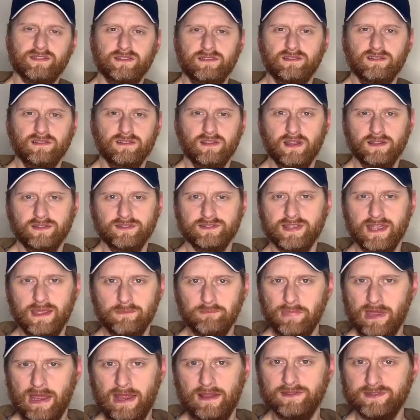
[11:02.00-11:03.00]
and
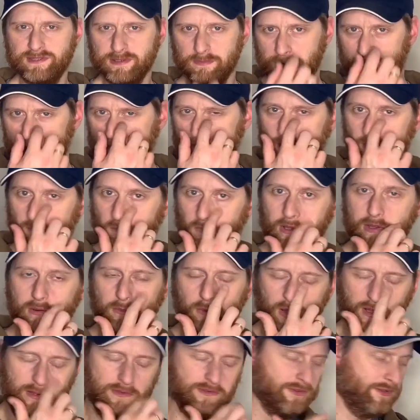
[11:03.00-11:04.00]
£10 depending on what you
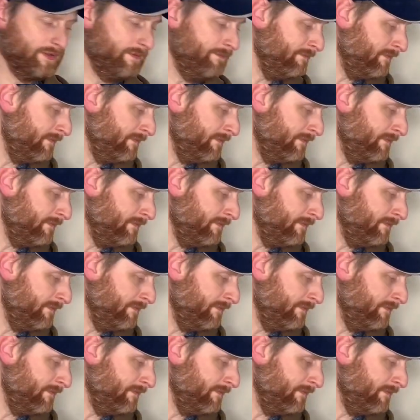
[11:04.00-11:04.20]
want.